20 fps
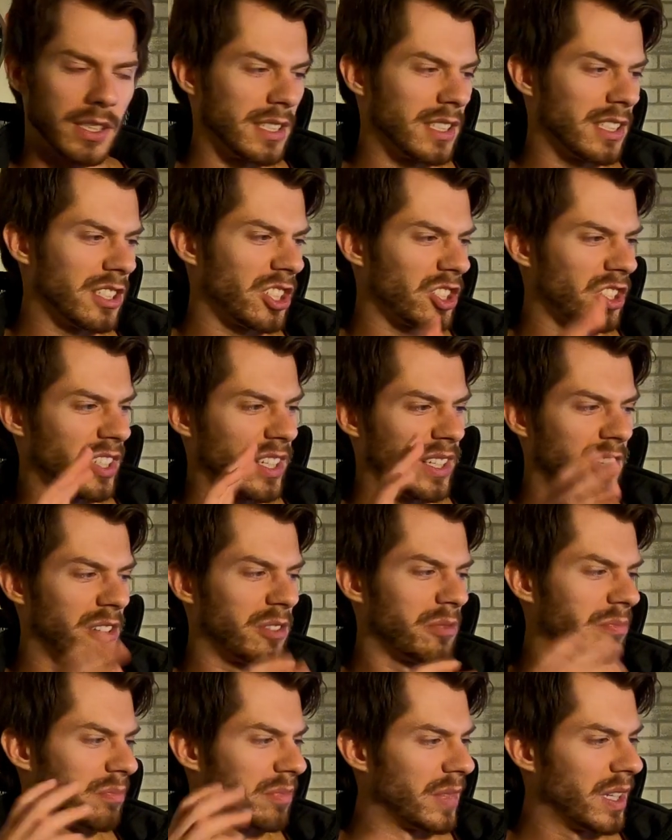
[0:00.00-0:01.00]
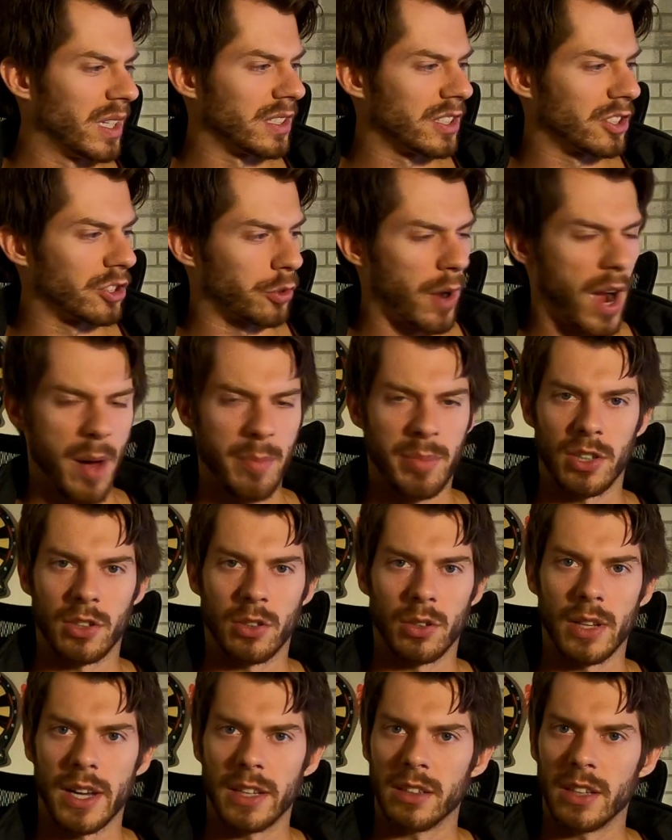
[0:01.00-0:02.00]
This is just like, it's
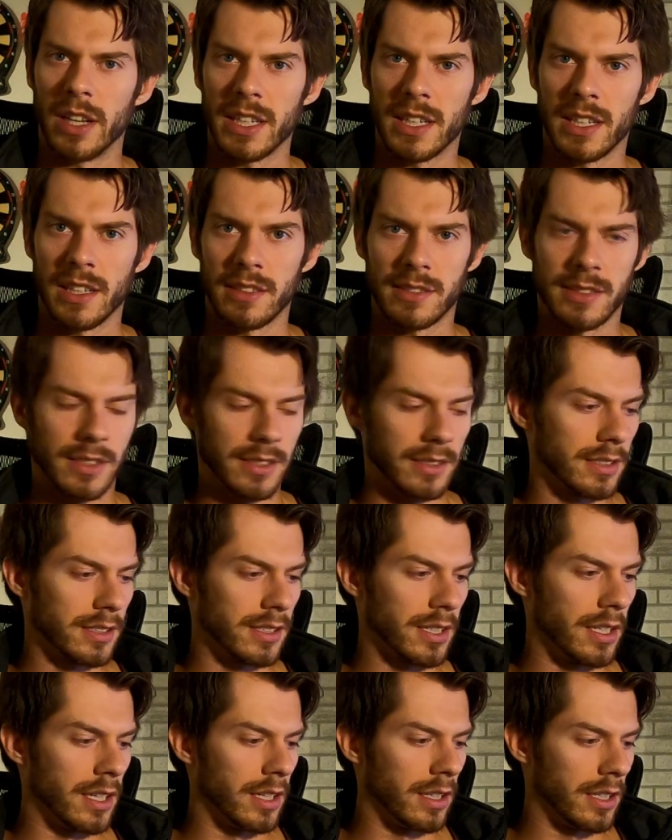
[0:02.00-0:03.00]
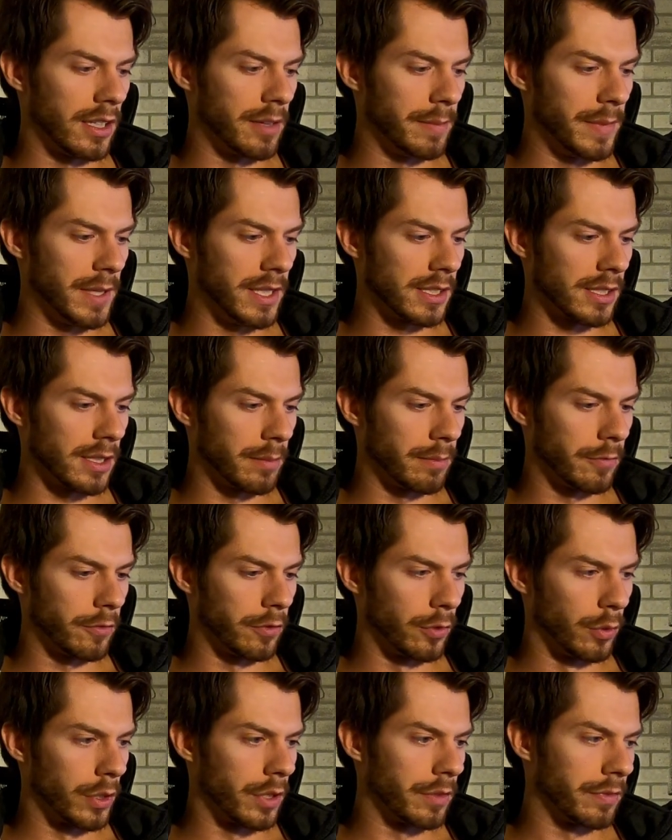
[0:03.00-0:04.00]
tropical. I like it. It's going to give me some
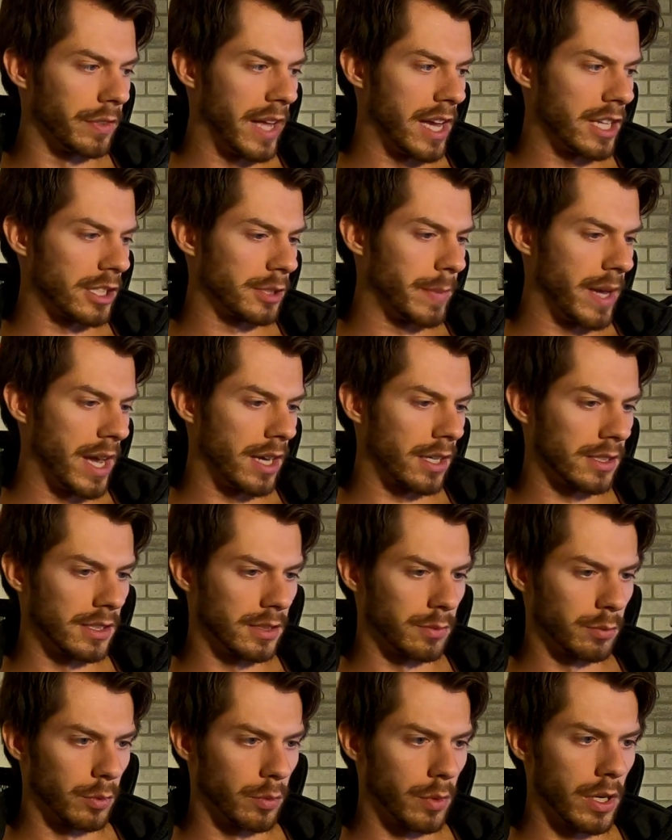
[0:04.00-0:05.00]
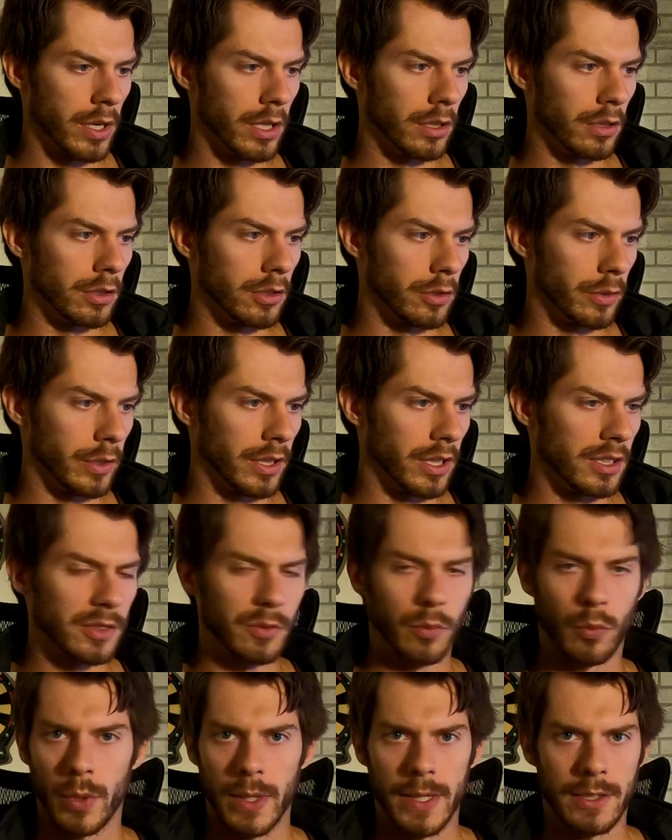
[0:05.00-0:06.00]
Florida flashbacks as we're running during
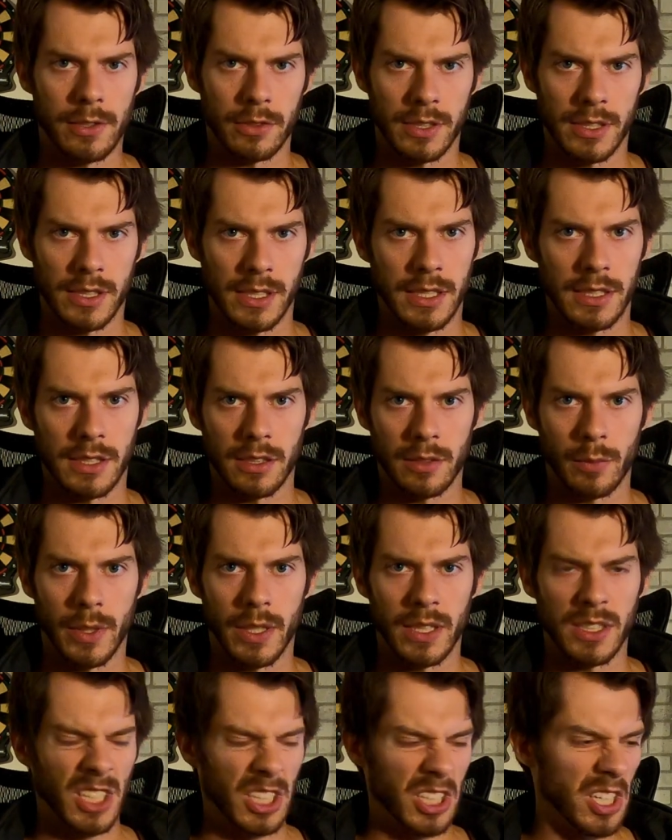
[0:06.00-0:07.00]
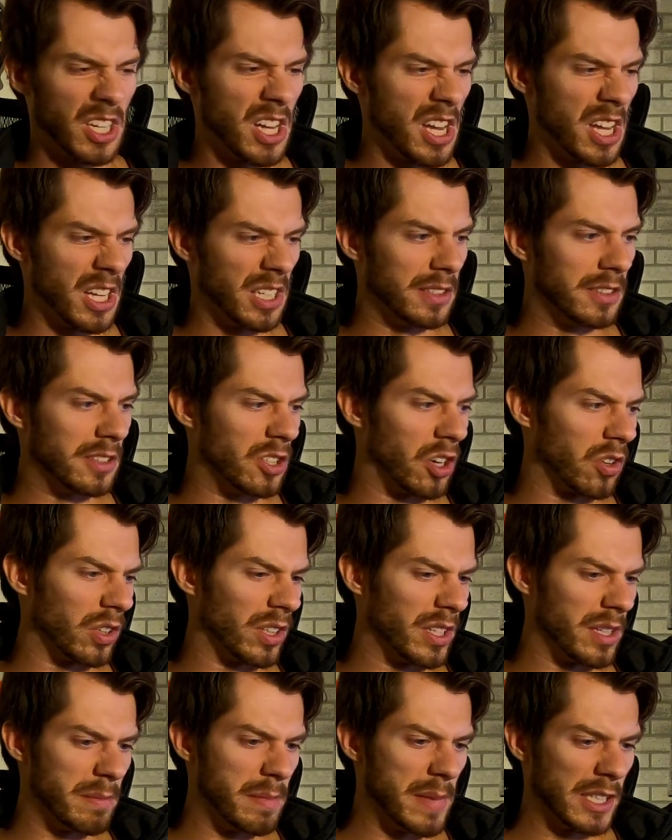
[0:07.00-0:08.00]
this winter season when it's like
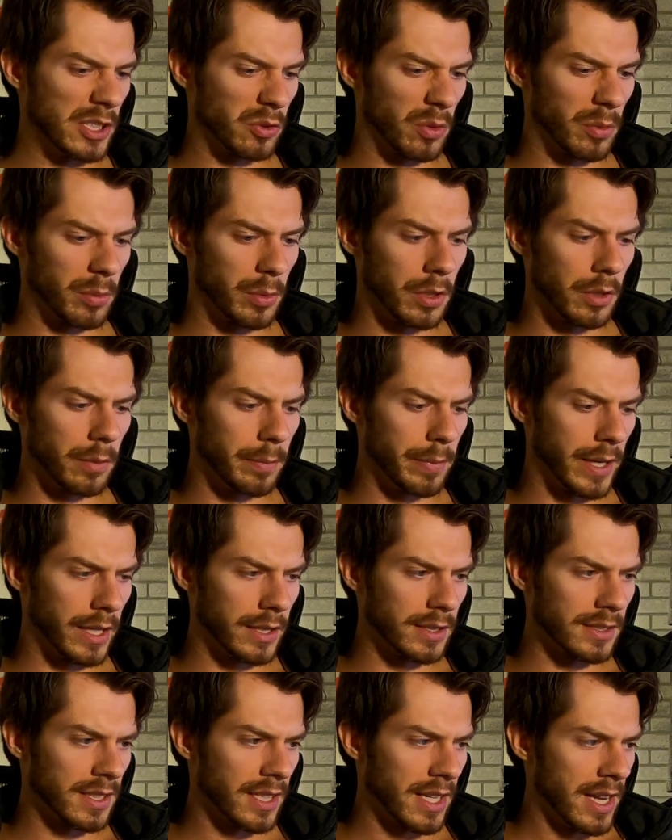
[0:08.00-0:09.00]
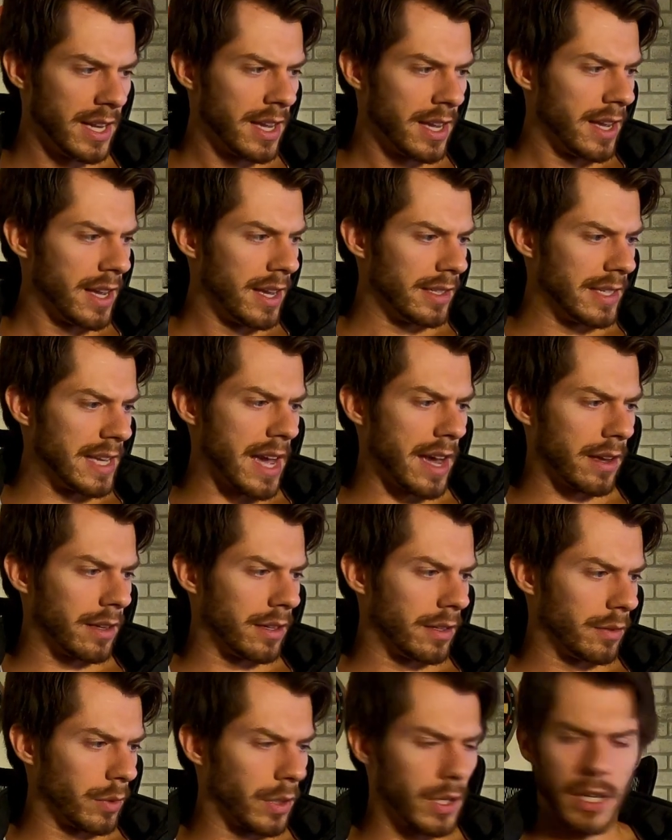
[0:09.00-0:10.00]
dull and miserable. But yeah,
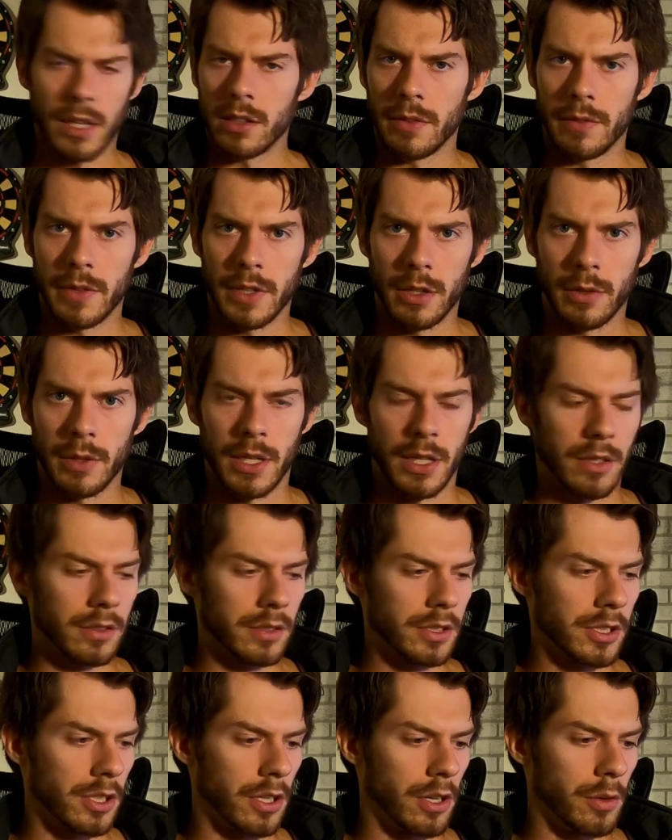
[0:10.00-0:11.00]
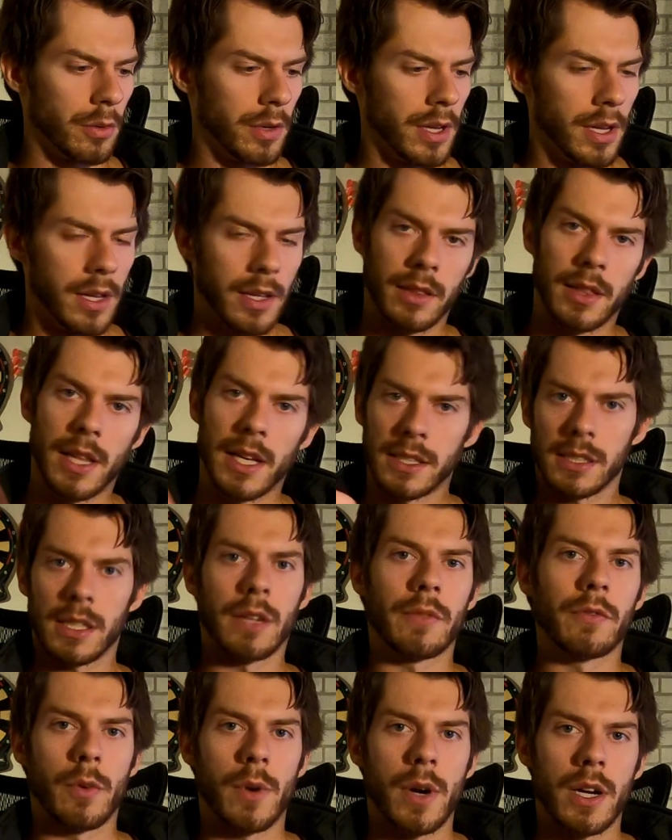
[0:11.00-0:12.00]
we're going to end the video here. So thanks
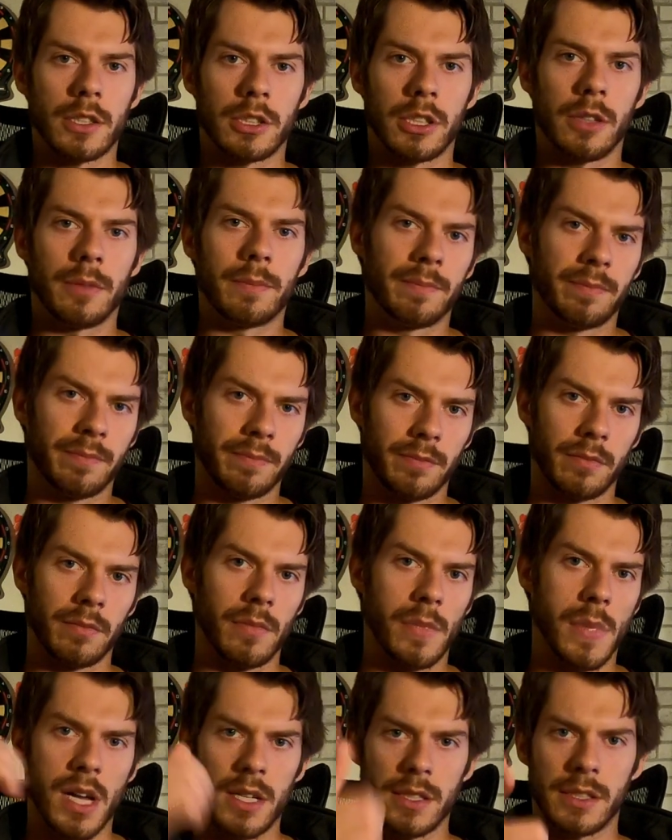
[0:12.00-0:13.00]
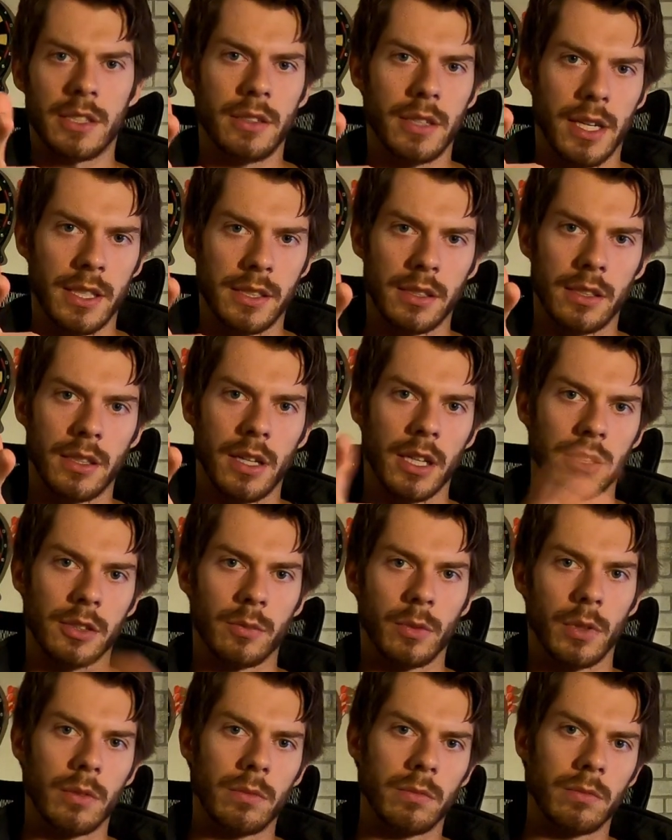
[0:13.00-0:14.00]
again for watching. I'll see you guys in the
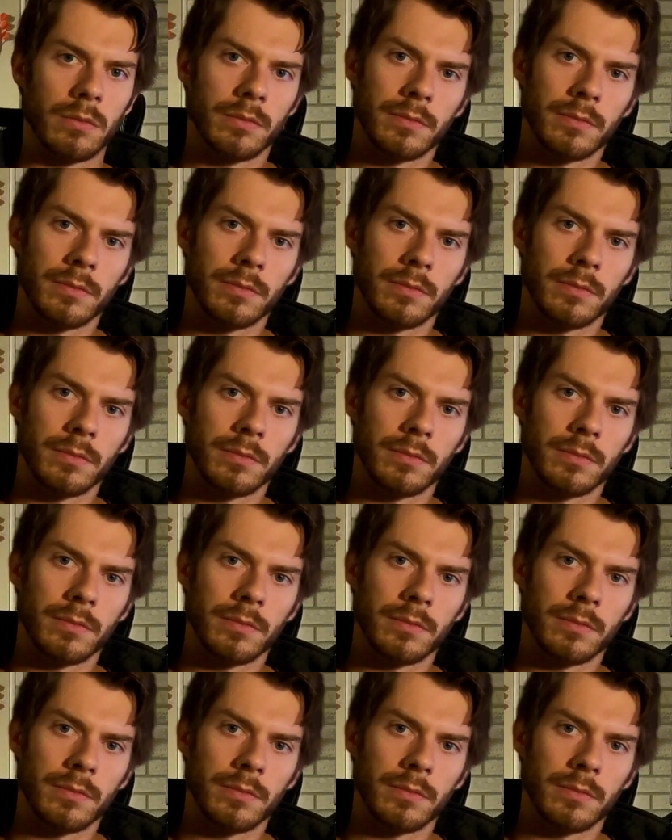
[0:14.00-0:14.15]
next one.